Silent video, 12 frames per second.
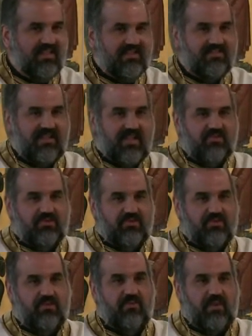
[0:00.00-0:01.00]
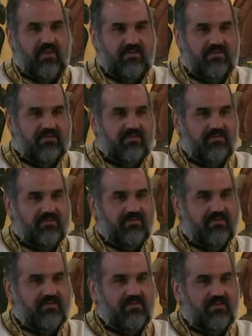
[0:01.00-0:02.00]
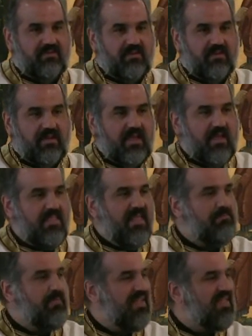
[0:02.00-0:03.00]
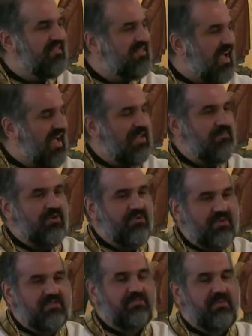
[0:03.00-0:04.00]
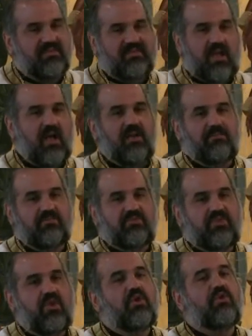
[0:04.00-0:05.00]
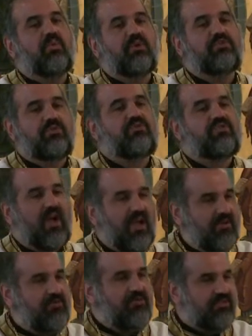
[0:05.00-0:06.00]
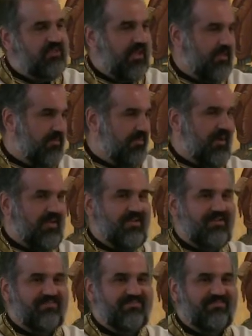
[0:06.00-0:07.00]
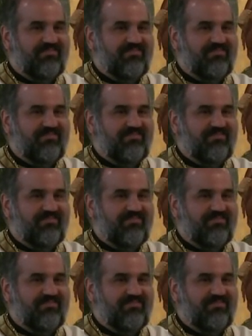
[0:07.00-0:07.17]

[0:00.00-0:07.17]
in these next three weeks that by the time Christmas comes, we're too tired to celebrate.